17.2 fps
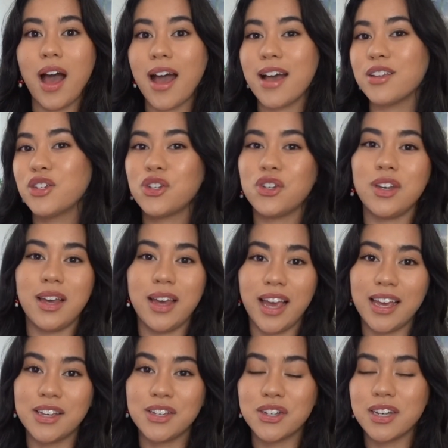as she
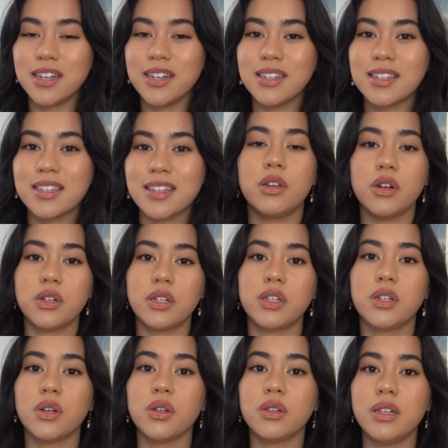ages. There
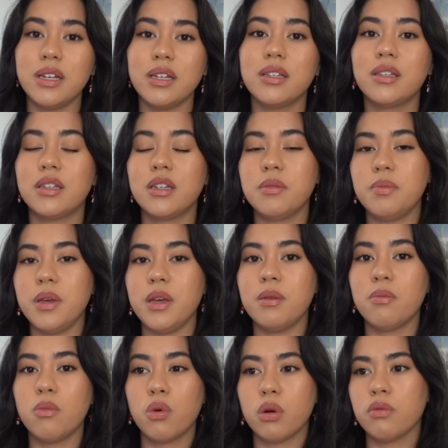still needs to be
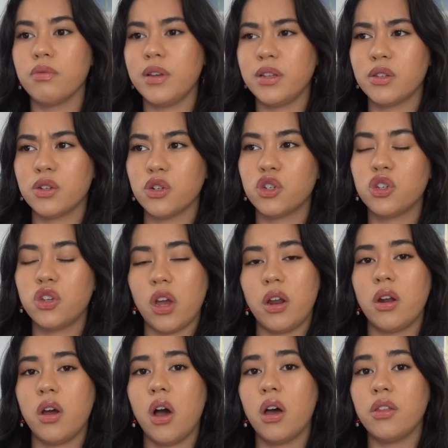more research
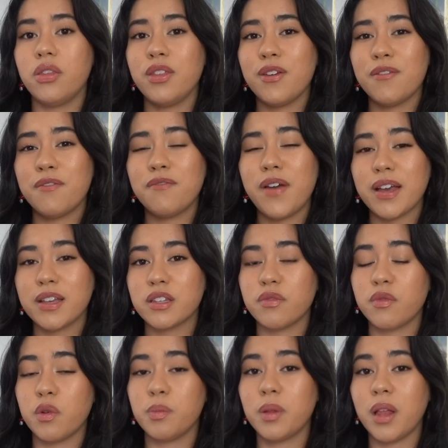done on the effects
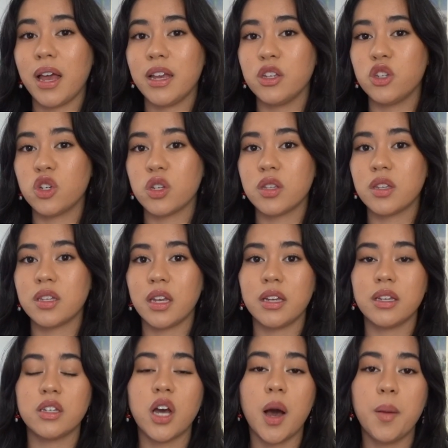of applying
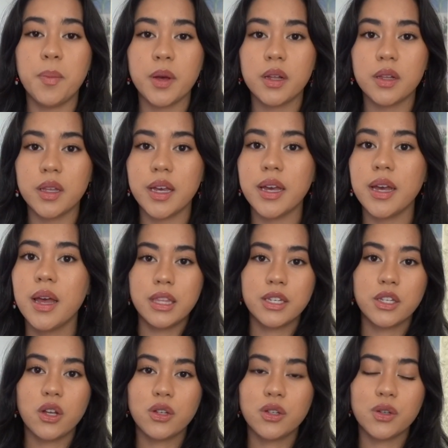ginseng topically.
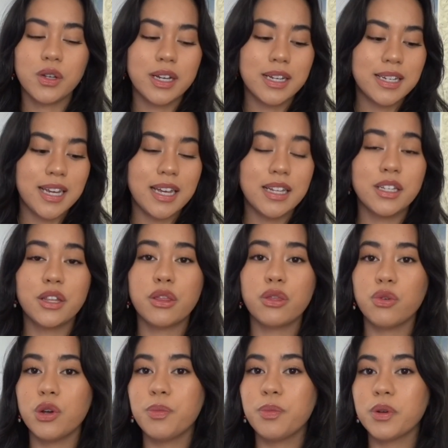This also contains
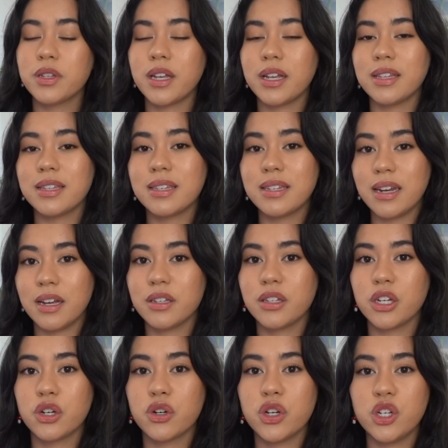3% snail
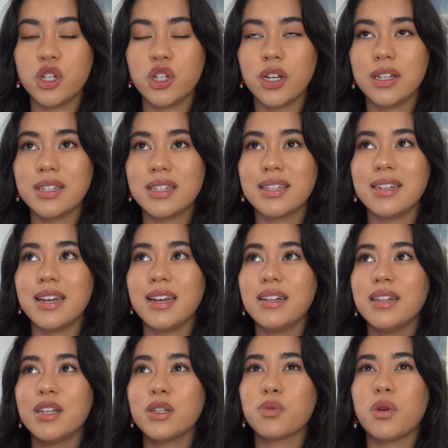secretion.
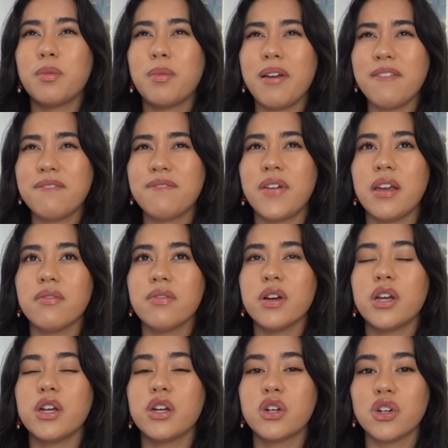Snail is one of my
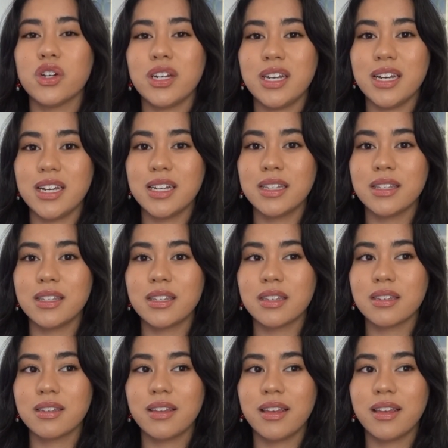favorite ingredients